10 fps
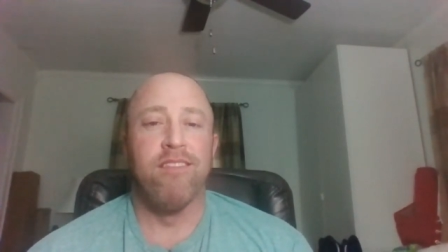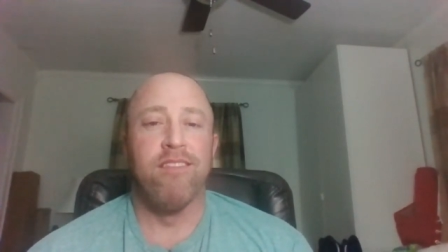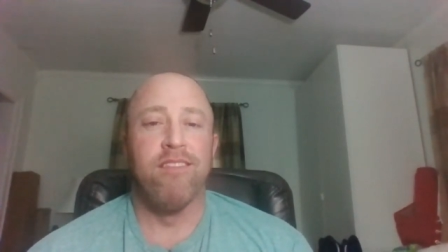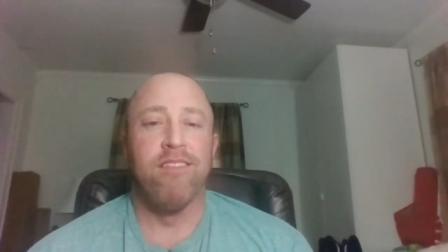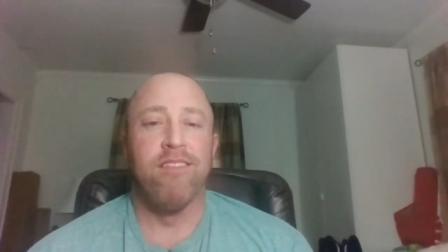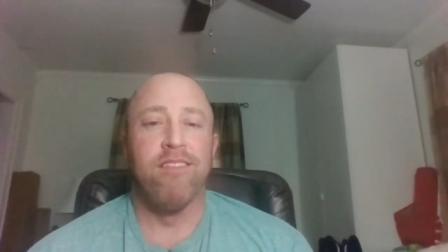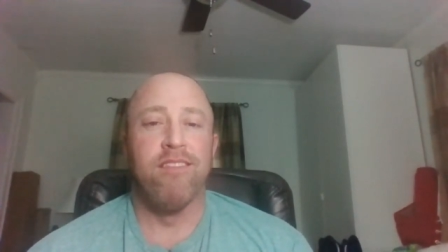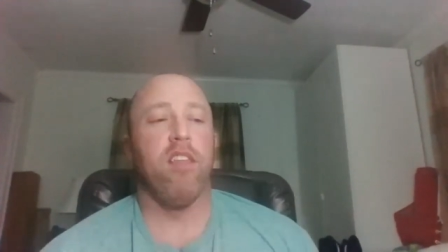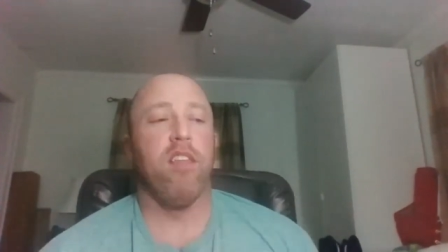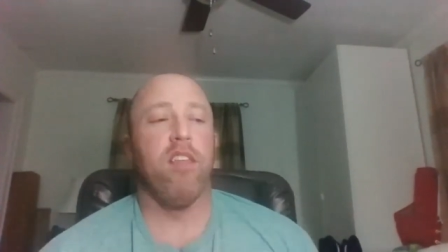it's
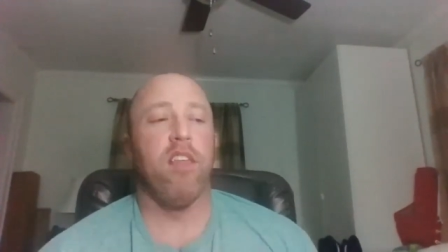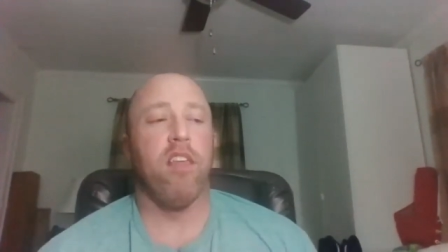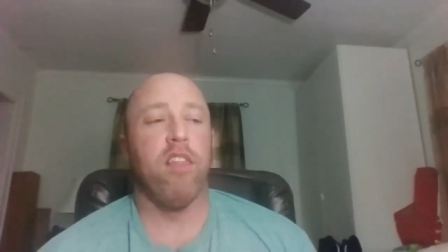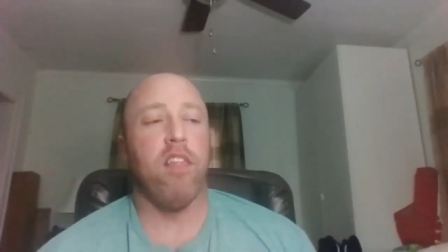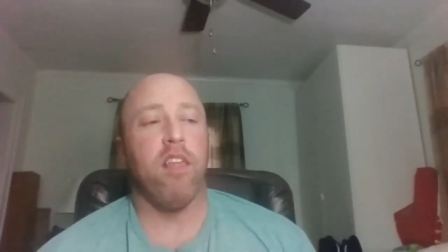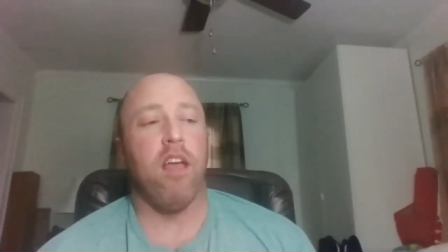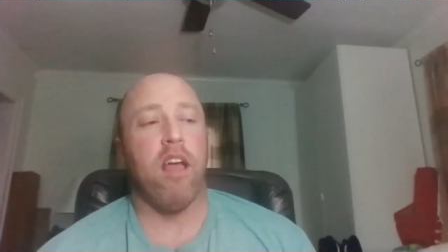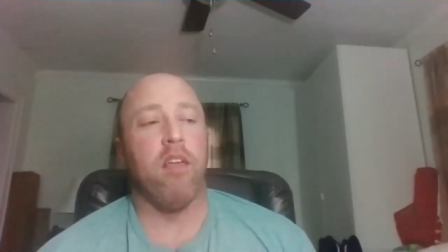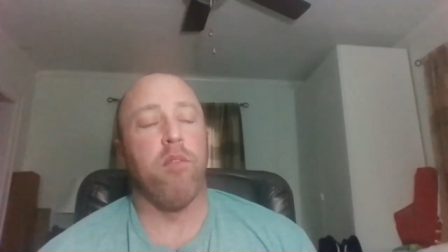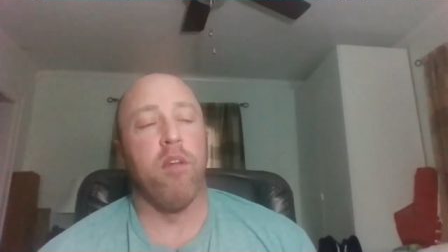like
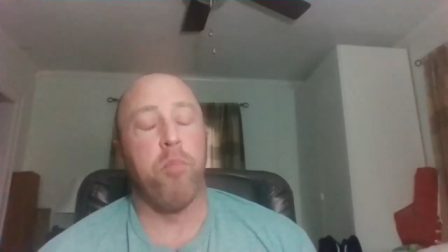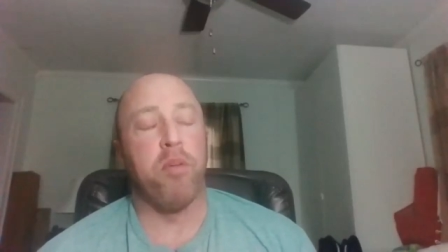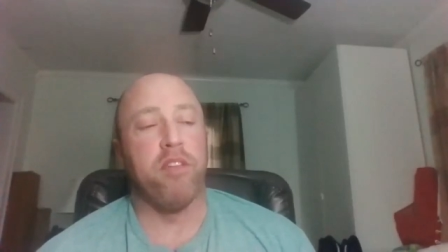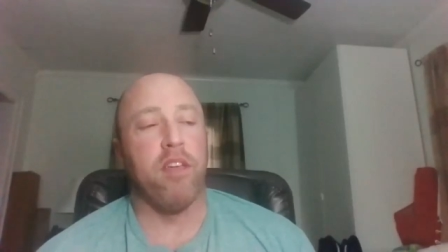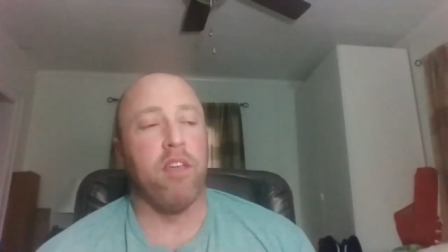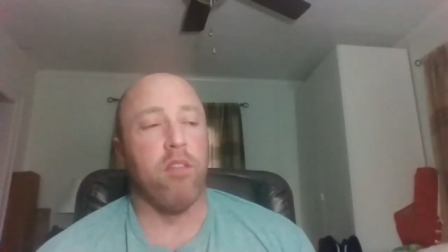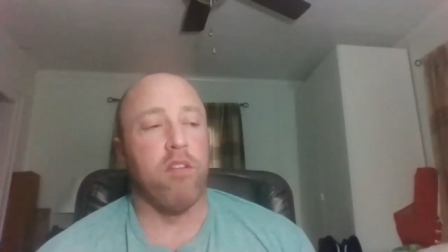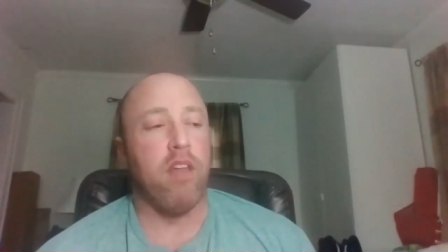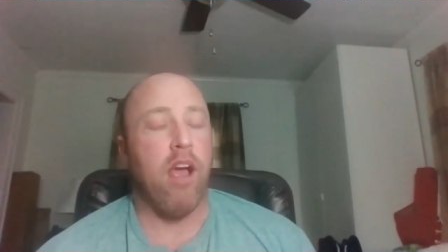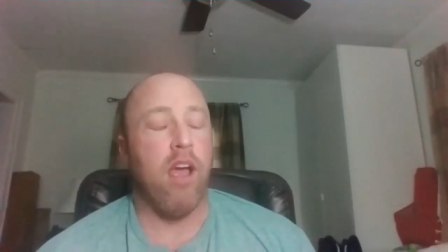if I, in a
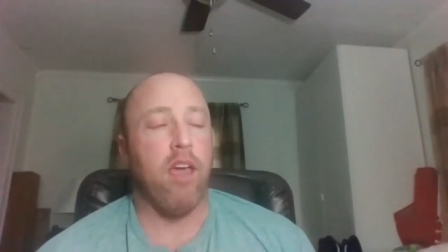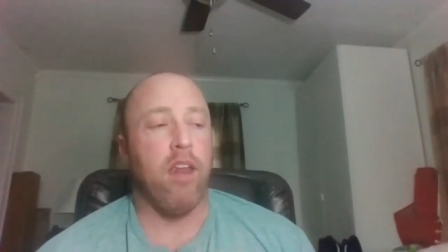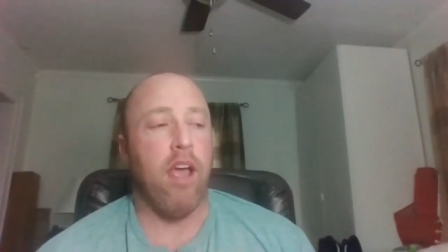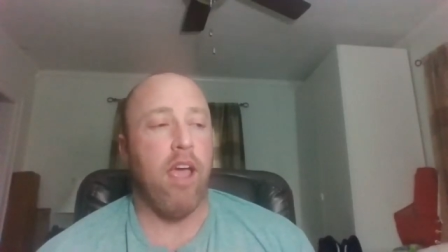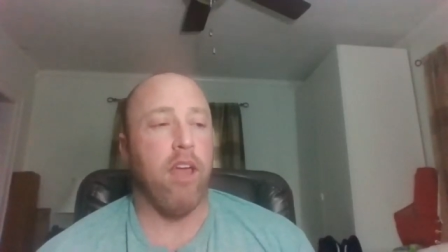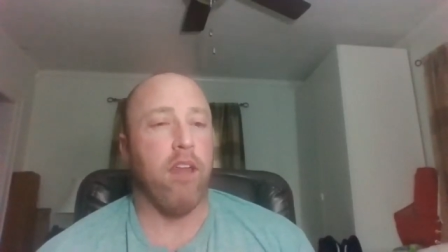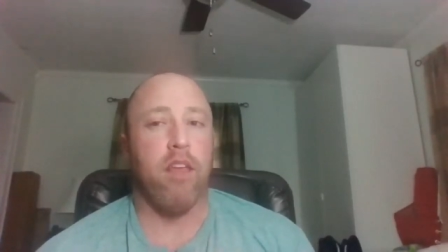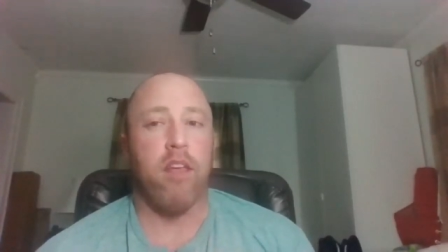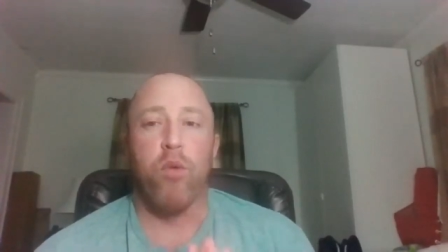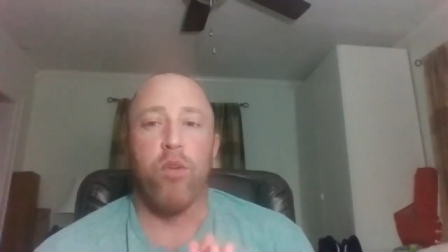particular diet I
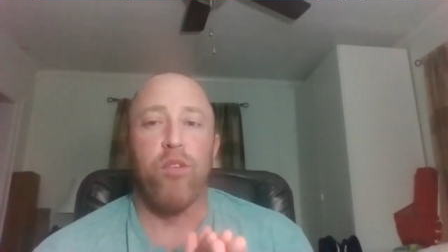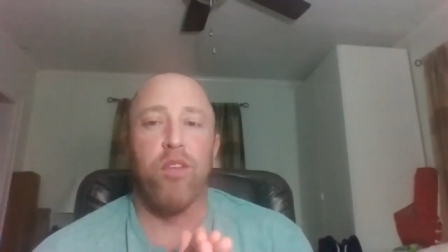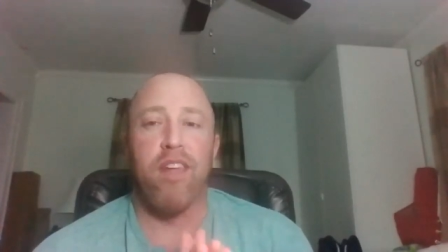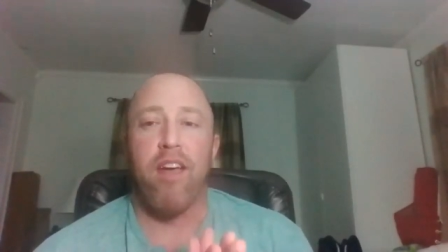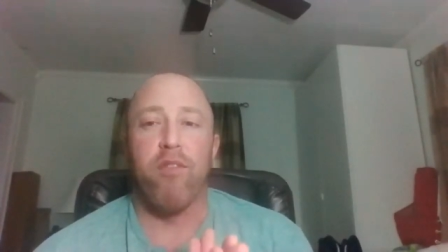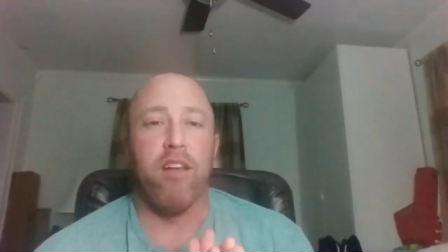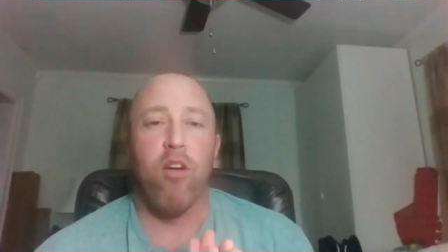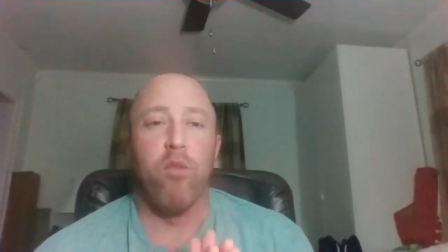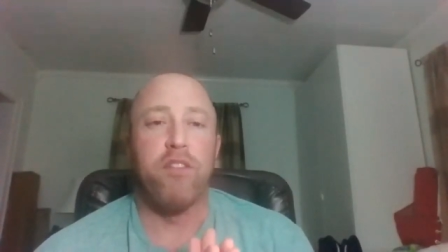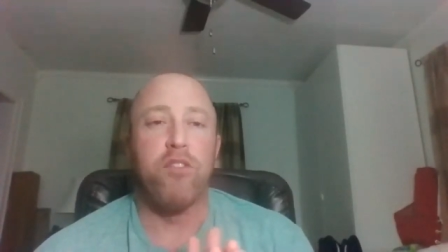had like where you could have like
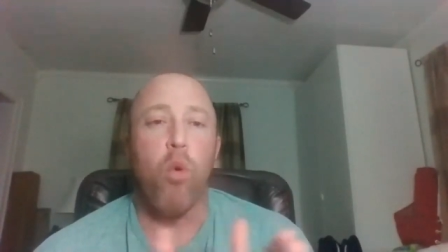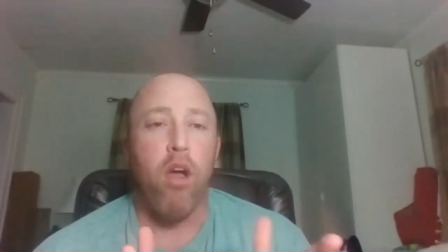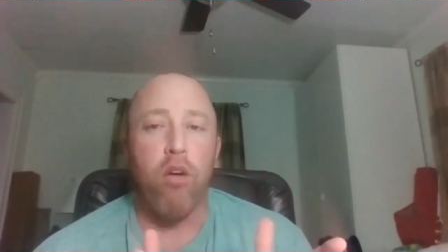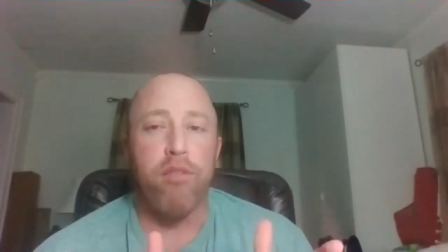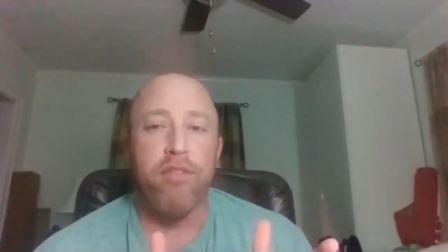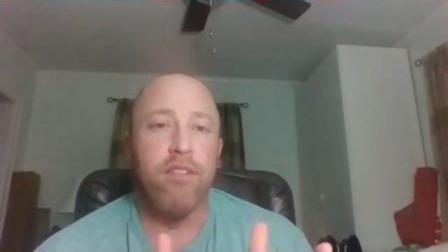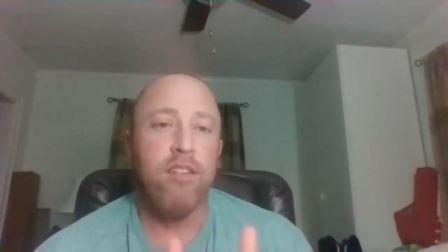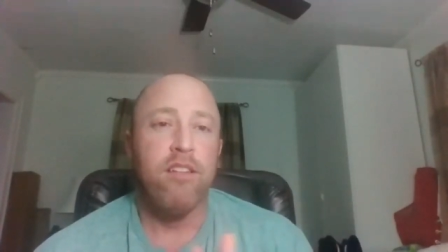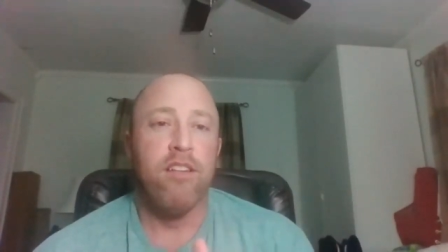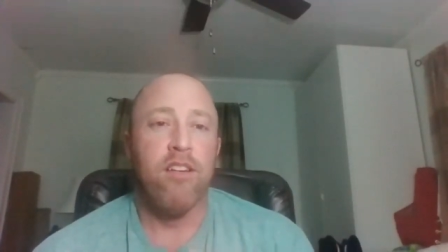only twelve or
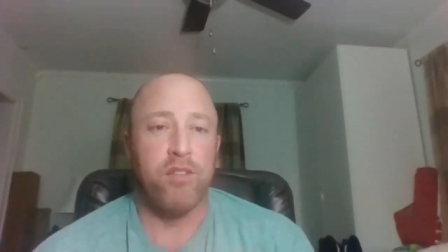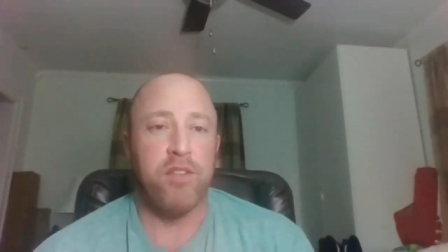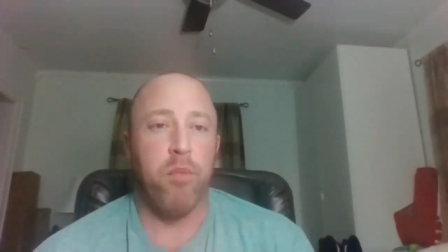something.